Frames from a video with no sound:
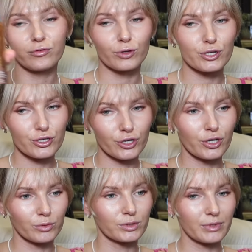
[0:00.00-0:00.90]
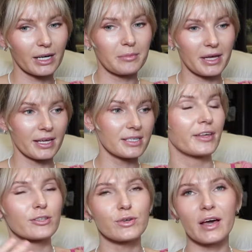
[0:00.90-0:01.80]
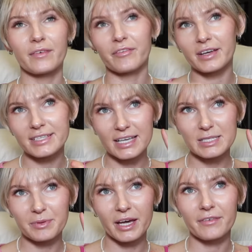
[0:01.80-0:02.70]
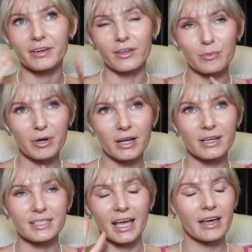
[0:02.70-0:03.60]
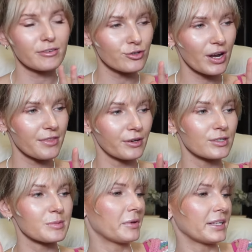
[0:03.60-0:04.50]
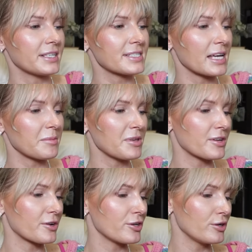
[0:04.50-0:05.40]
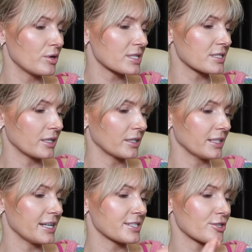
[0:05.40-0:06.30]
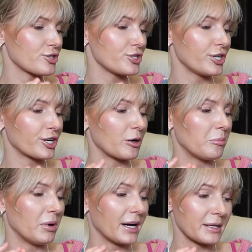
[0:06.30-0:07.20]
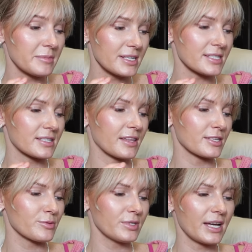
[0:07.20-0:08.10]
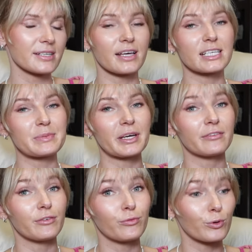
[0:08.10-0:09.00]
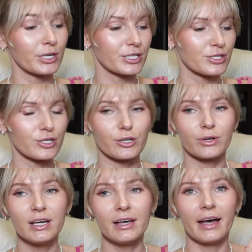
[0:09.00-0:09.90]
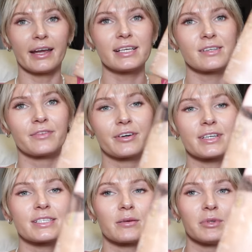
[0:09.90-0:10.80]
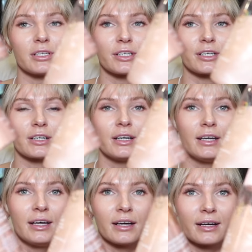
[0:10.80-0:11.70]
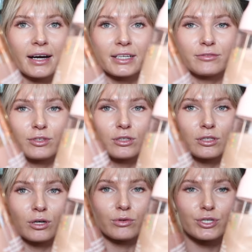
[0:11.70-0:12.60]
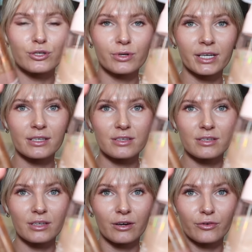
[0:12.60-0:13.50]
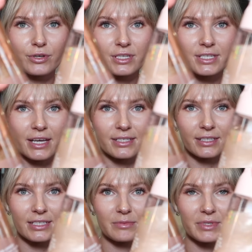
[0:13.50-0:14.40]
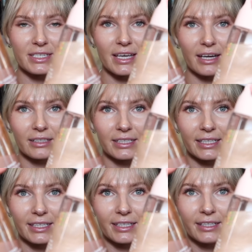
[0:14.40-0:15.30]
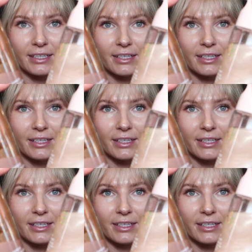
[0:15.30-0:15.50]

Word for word: for sure would recommend. They also have a face S P F and other products. I haven't tried those, but they did send me their new Sunglaze Sheer Body Mist, and this one has S P F forty-two, and it has a very similar kind of glow to it. I don't know if you can see, it has like this metallic-y